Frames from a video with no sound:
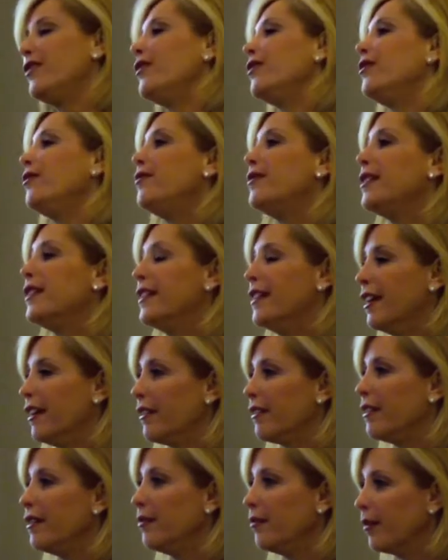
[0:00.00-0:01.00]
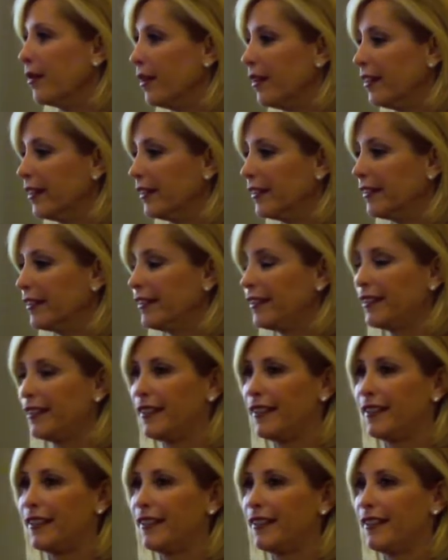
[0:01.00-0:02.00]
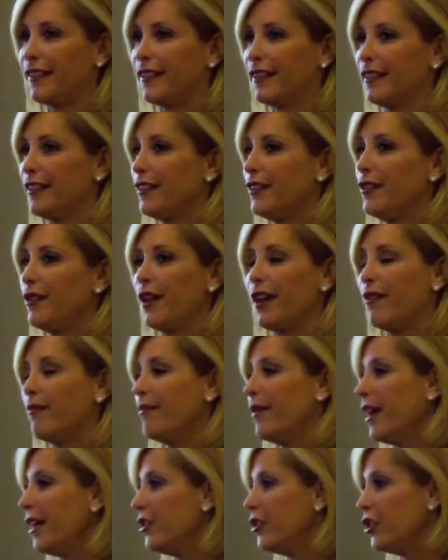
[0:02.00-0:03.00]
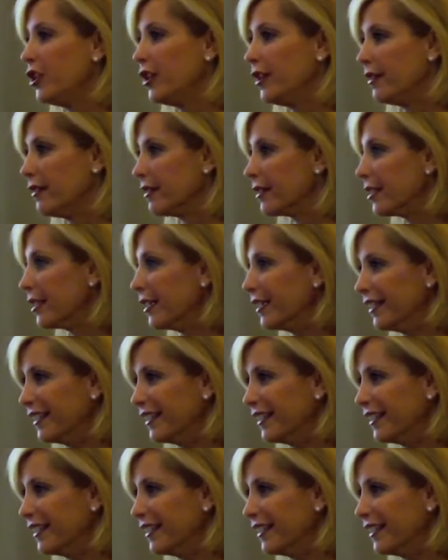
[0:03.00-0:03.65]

You did nothing wrong. You have bad genes."